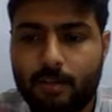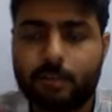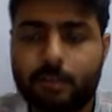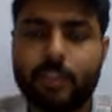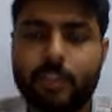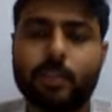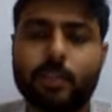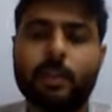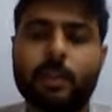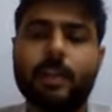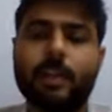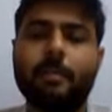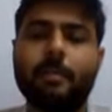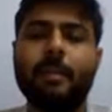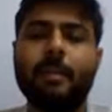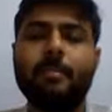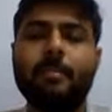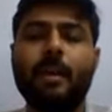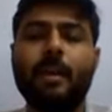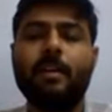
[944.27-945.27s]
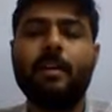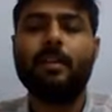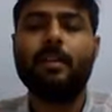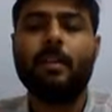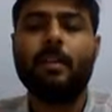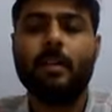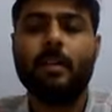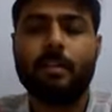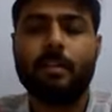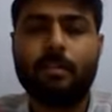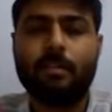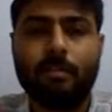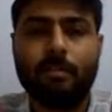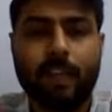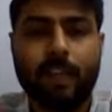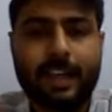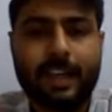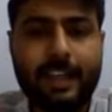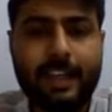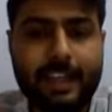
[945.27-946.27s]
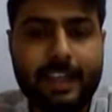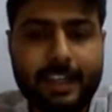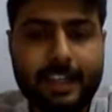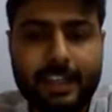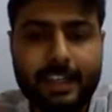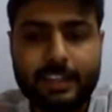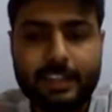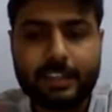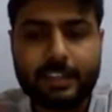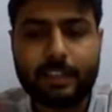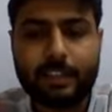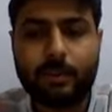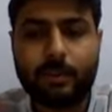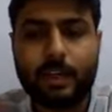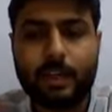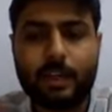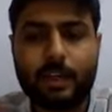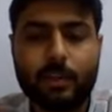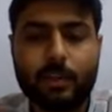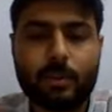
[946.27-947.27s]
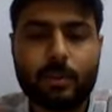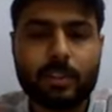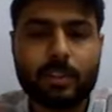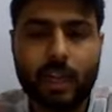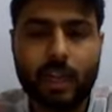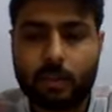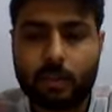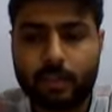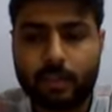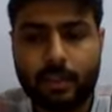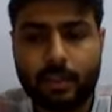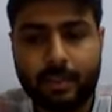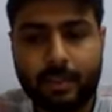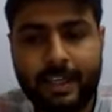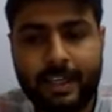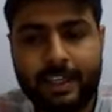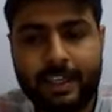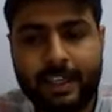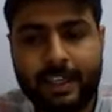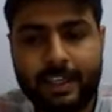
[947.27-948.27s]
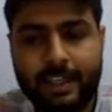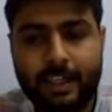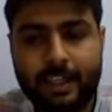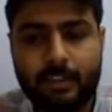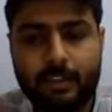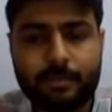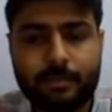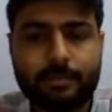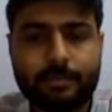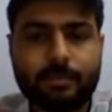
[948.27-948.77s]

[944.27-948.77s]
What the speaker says: We should remember 1 liter is equal to 1000 milliliter